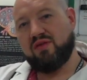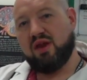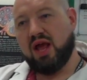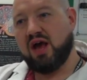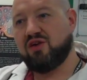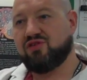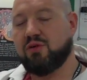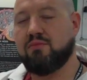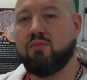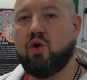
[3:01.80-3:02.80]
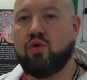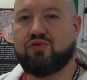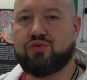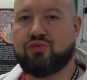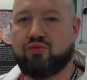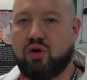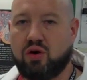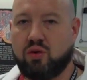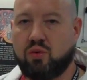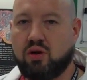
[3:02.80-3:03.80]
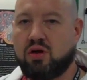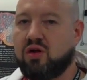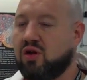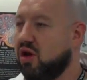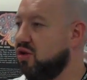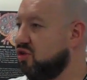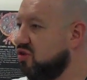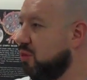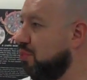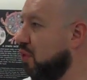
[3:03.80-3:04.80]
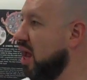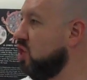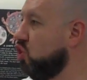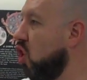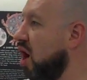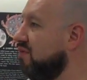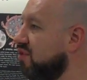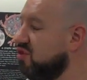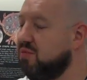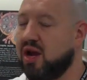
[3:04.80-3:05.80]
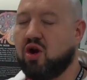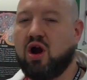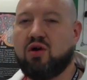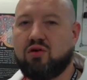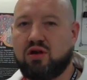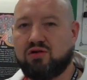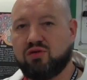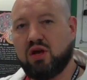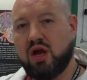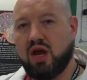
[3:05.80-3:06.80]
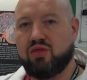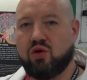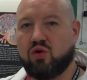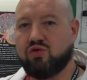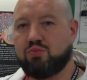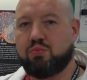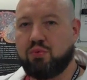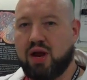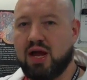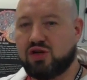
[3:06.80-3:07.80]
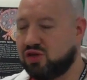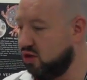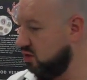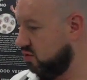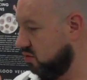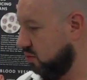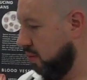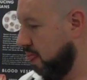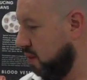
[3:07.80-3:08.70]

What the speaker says: and then as it moves through and starts to branch off of these main arteries, and those branches,